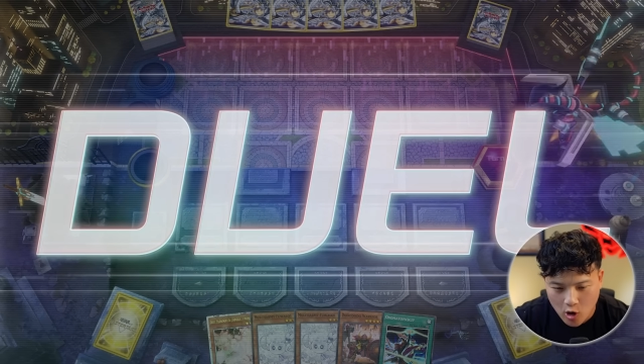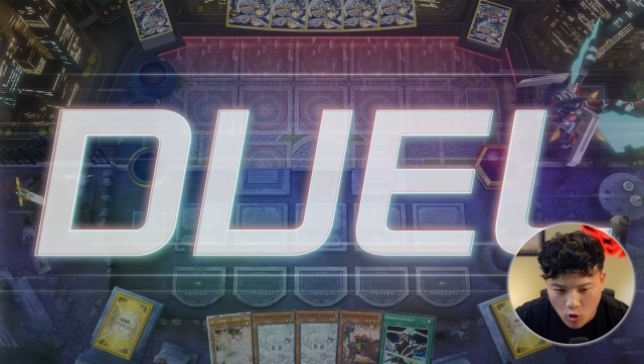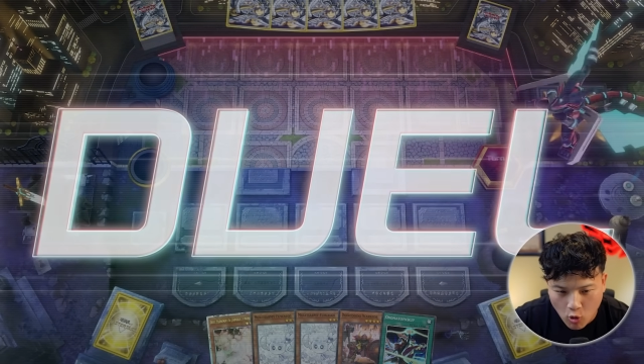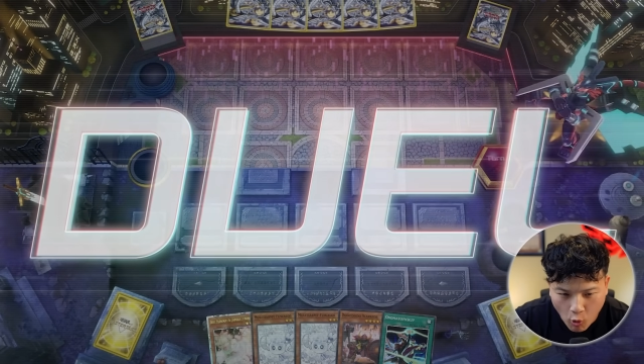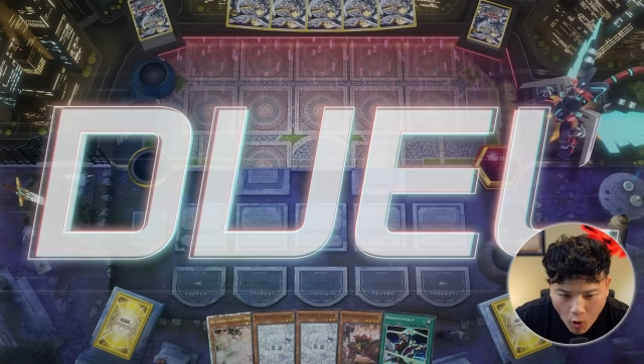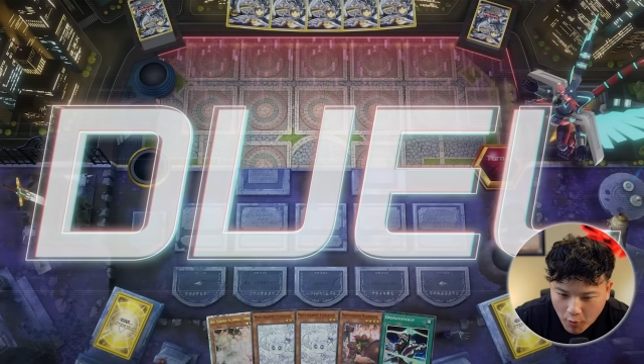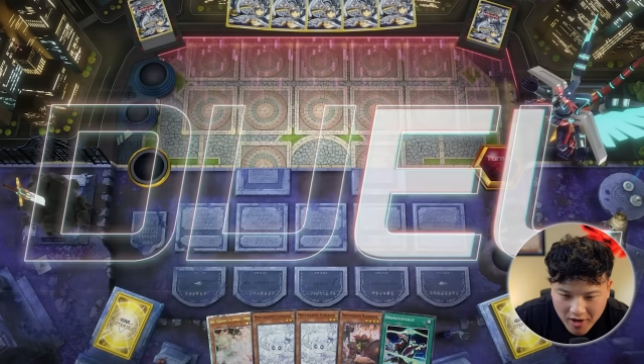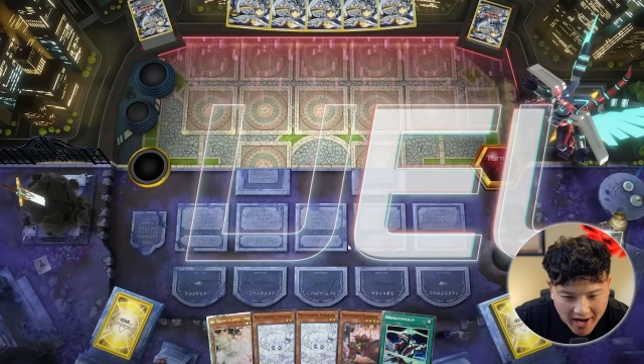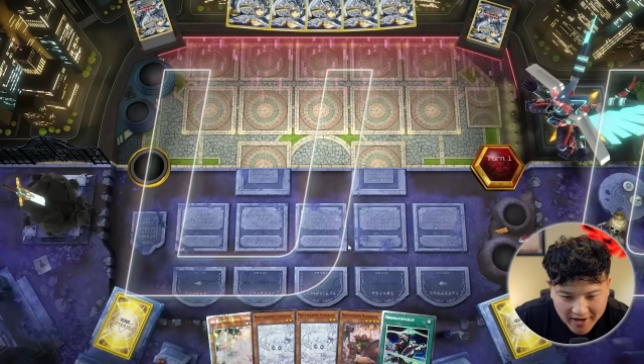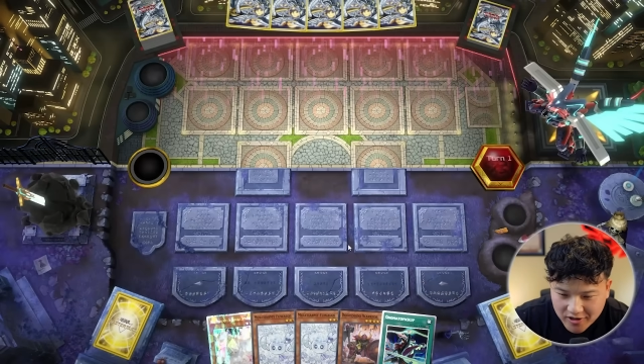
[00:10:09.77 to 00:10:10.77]
what we got
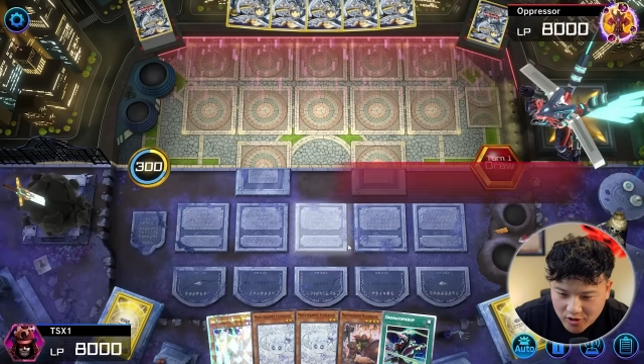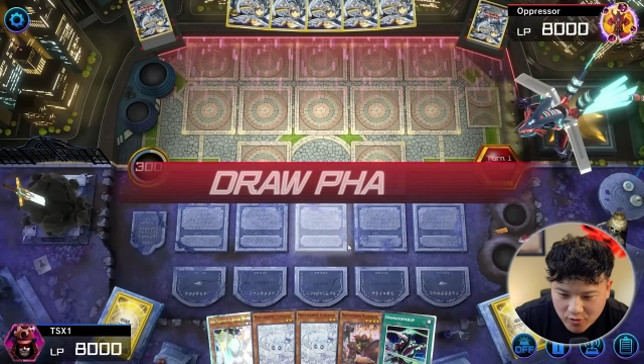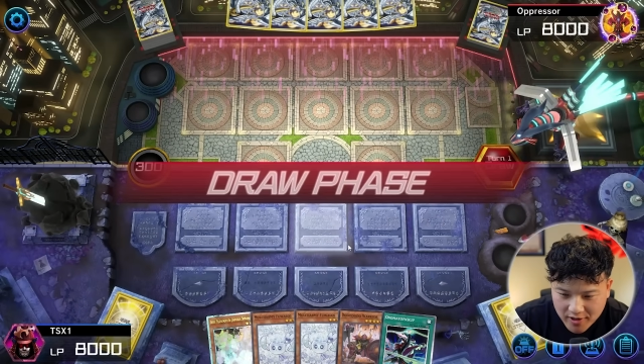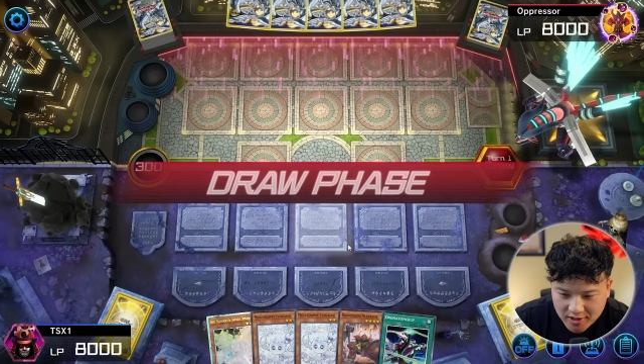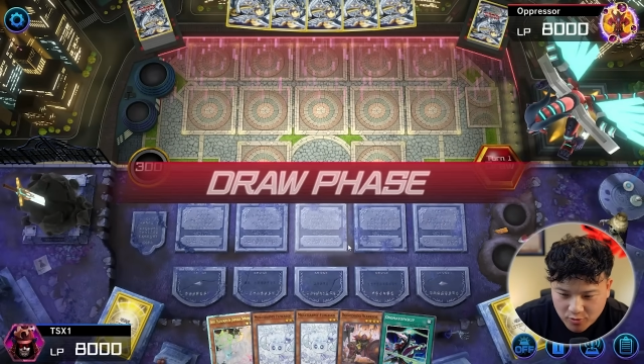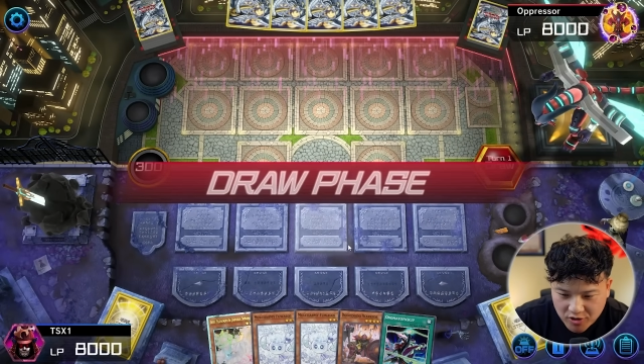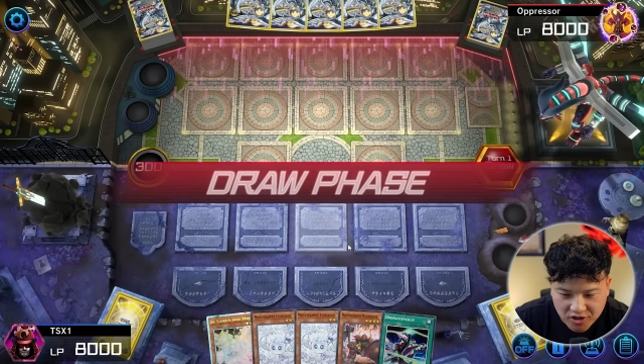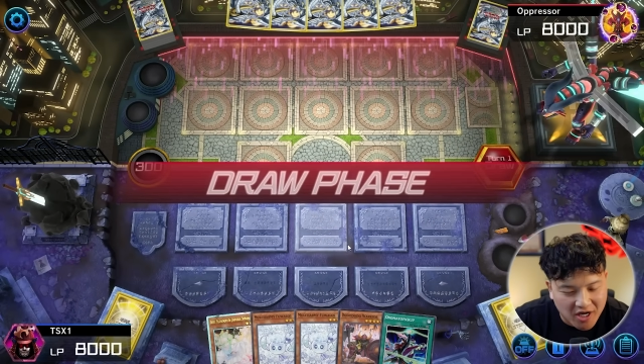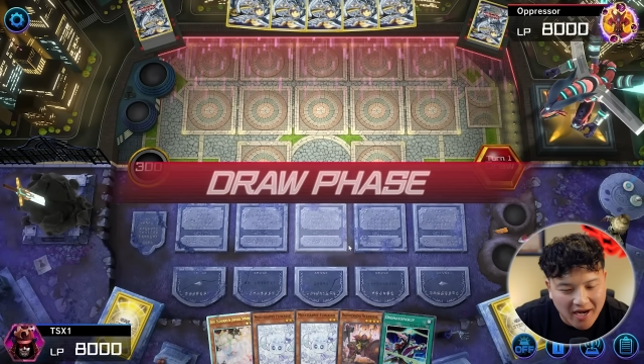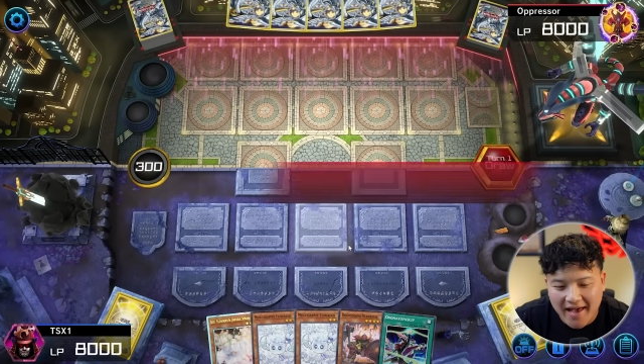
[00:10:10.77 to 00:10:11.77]
to do is we just
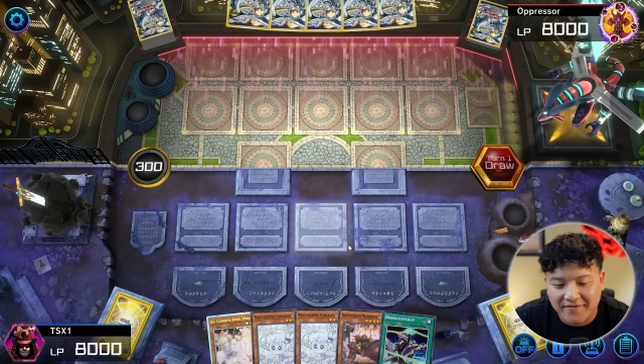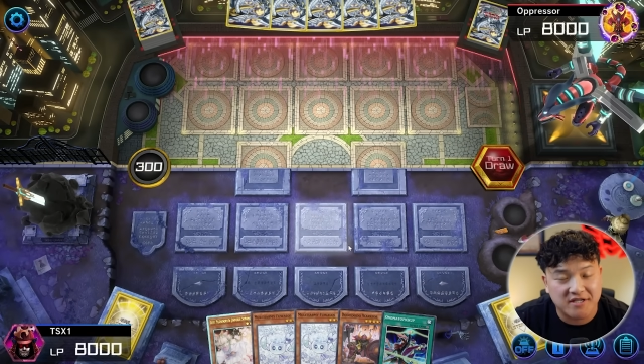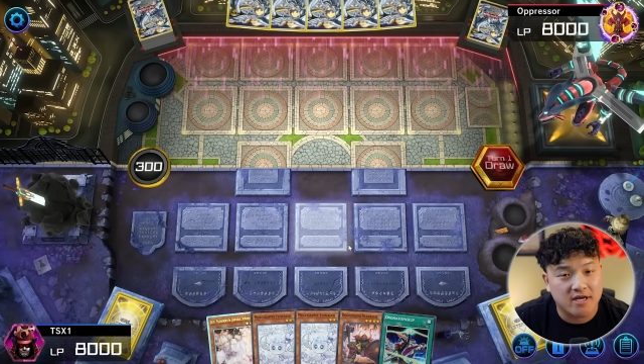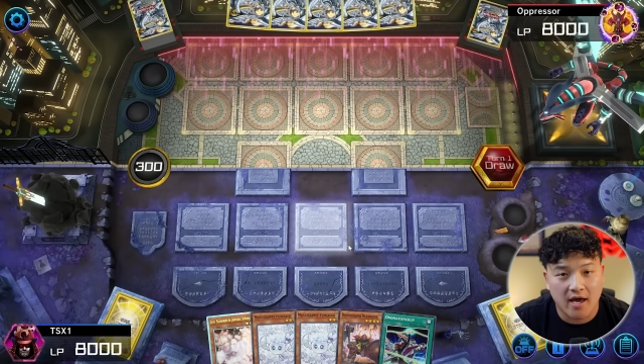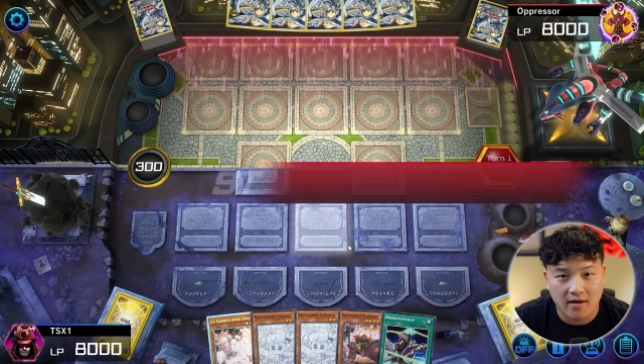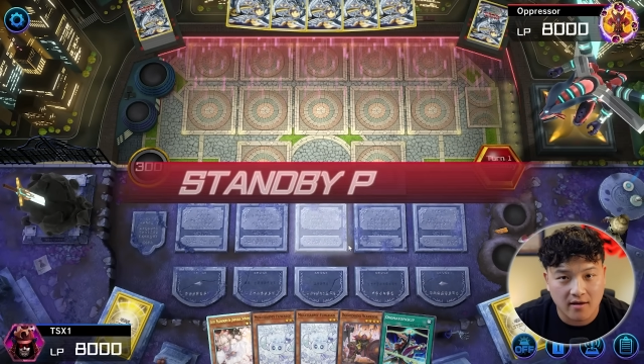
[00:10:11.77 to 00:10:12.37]
got to FTK.